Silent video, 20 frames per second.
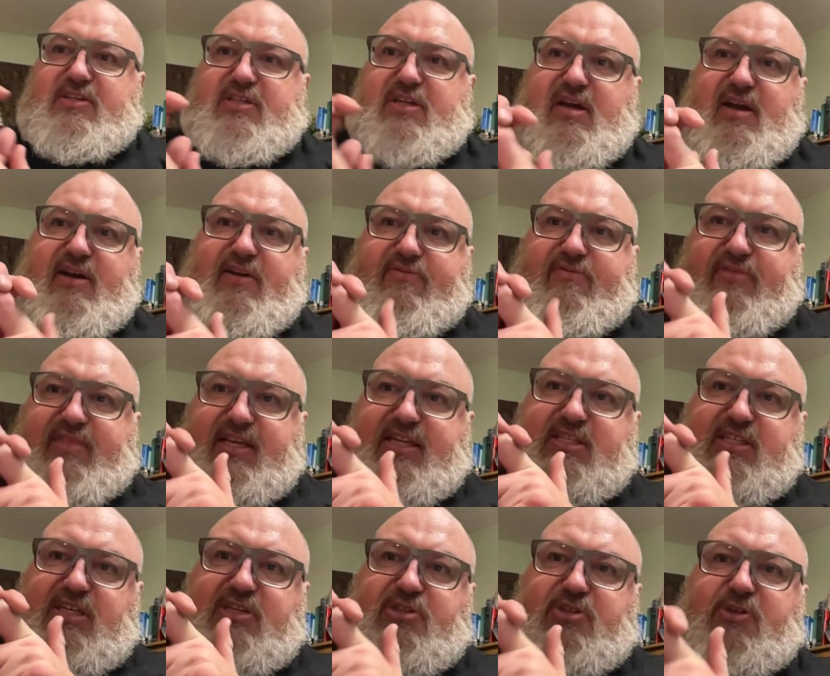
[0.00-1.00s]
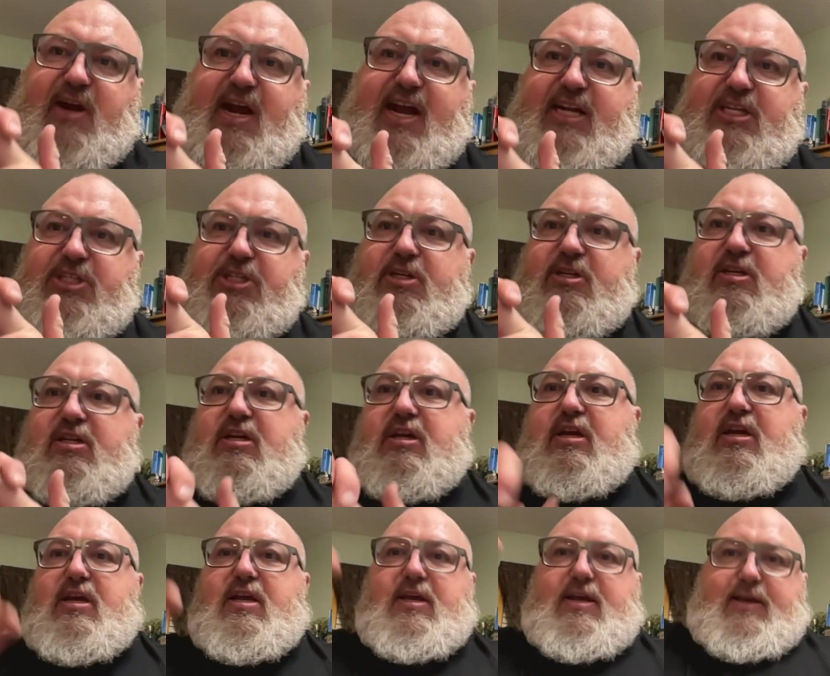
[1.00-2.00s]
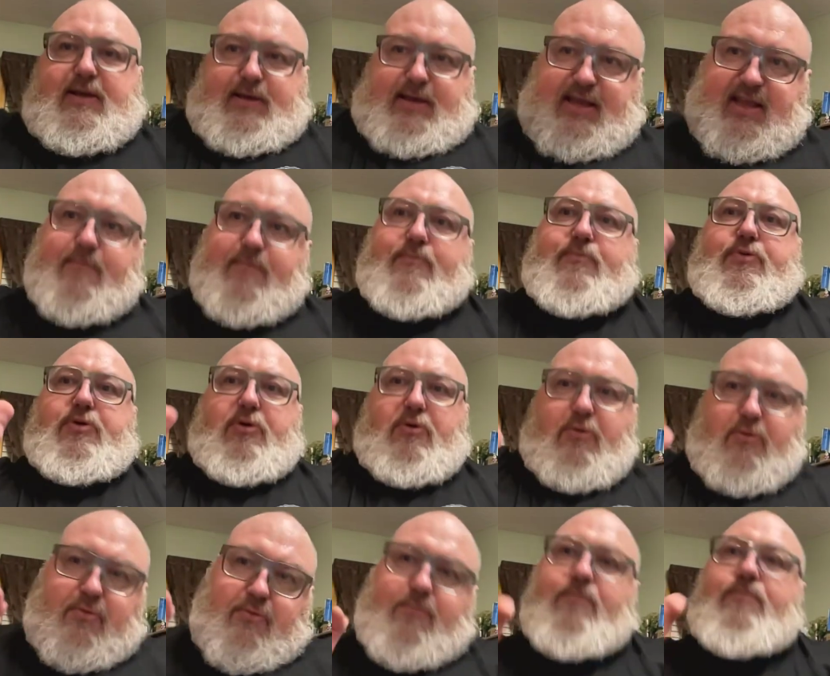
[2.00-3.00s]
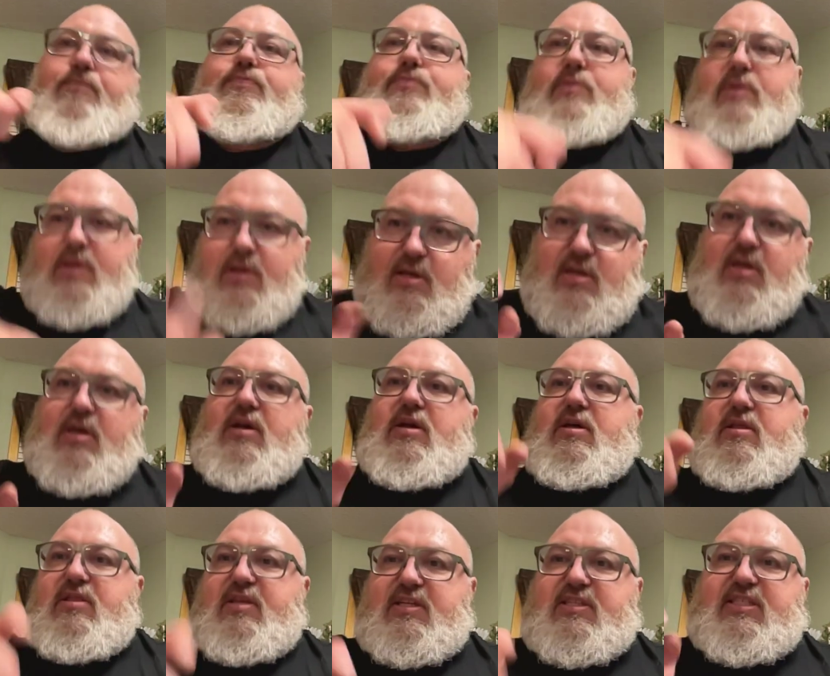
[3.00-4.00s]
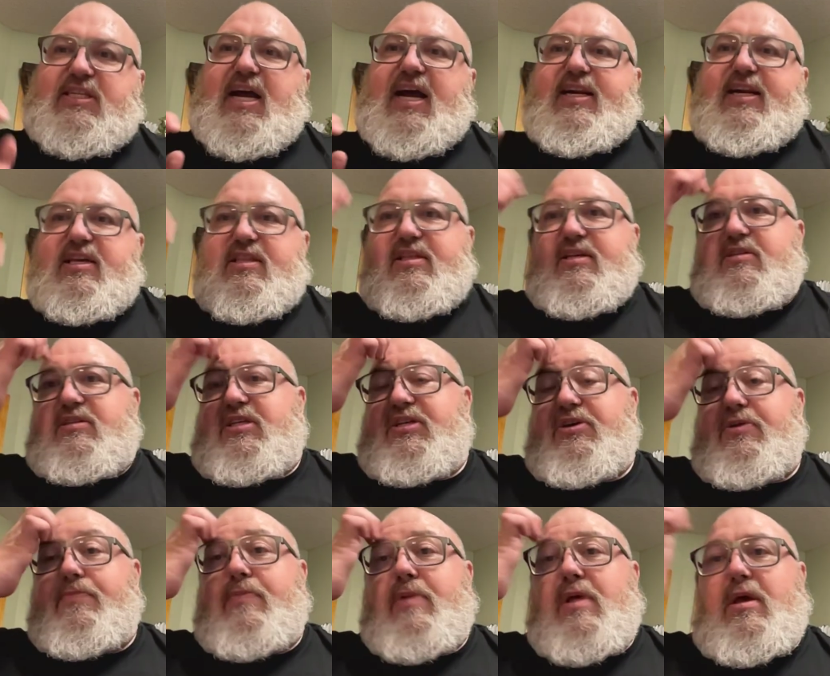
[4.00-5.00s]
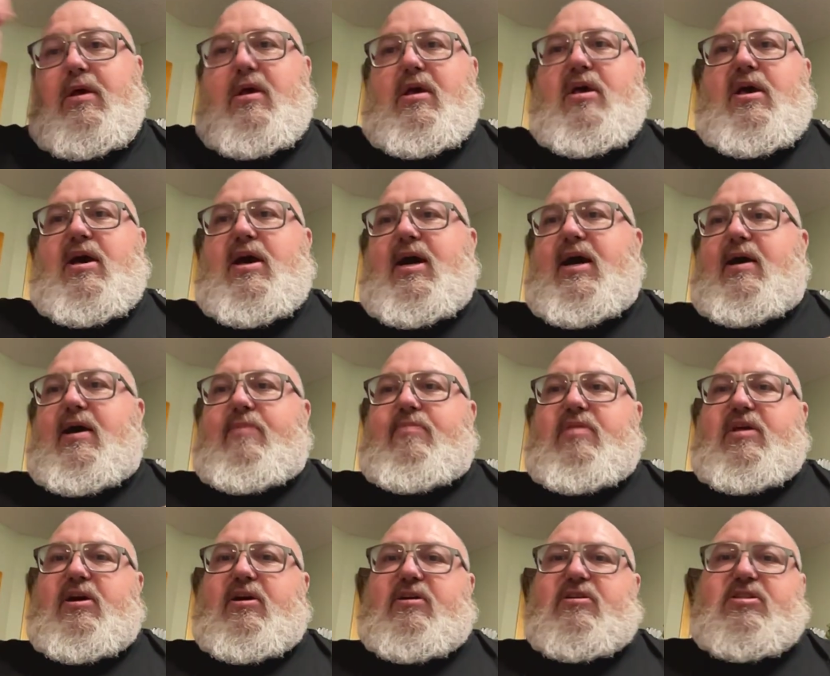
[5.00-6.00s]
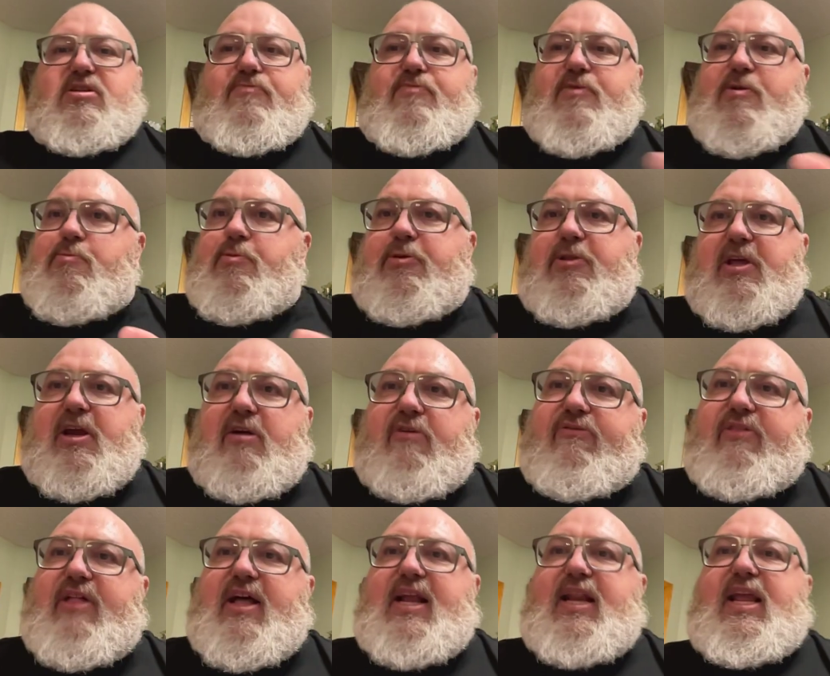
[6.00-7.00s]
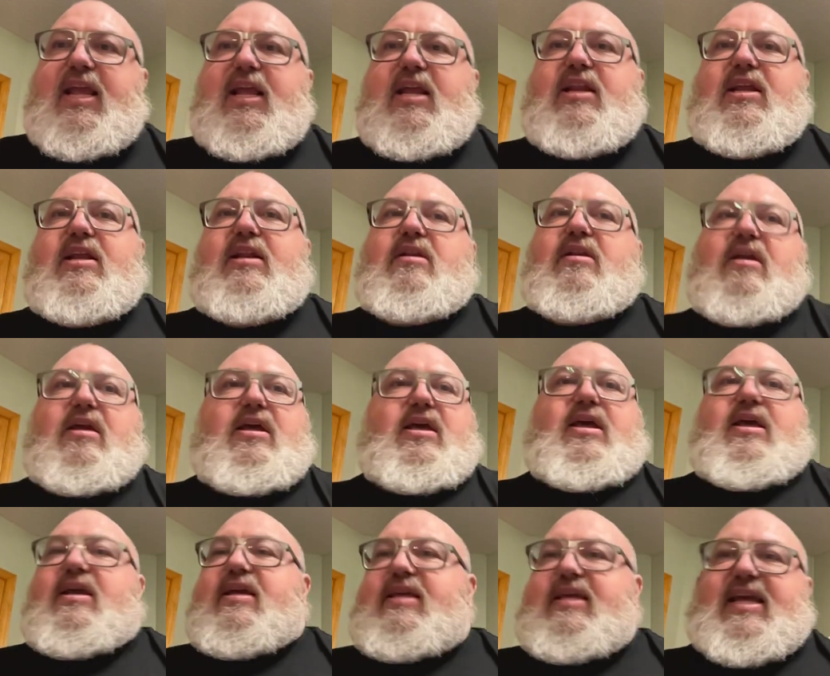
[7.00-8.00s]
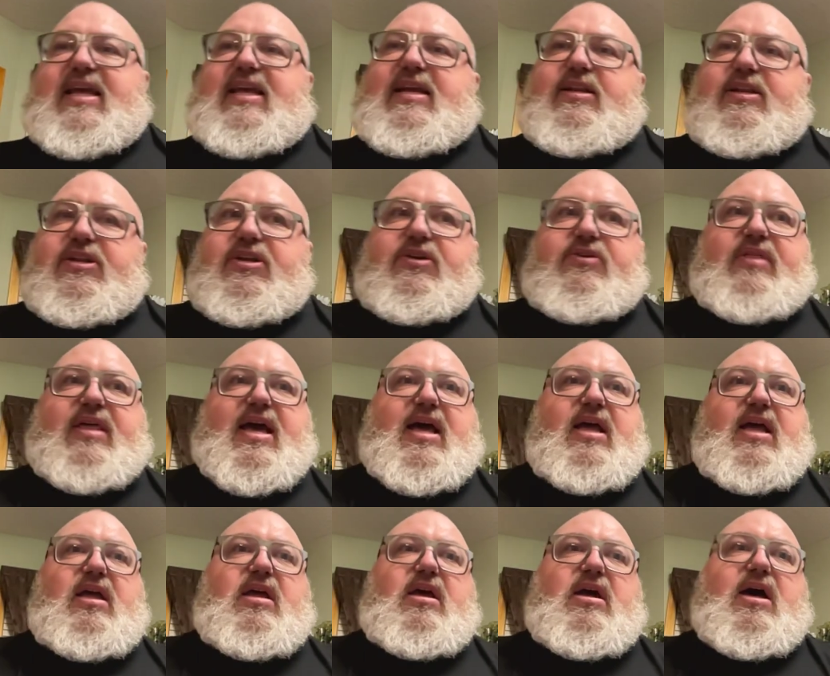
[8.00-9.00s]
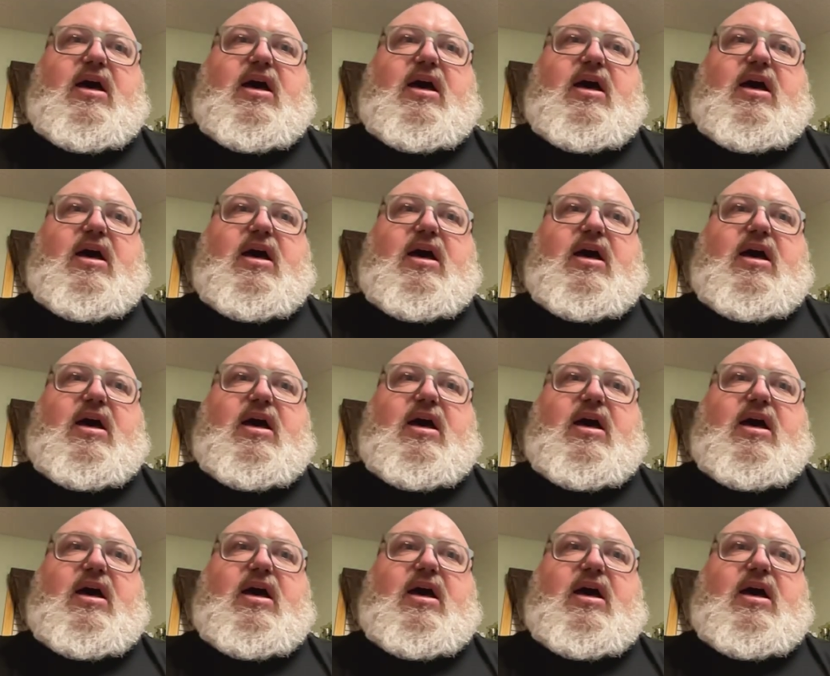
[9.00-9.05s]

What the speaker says: of this contracture and pull the side of the tube. There are some people that are flat-handed, can't do that,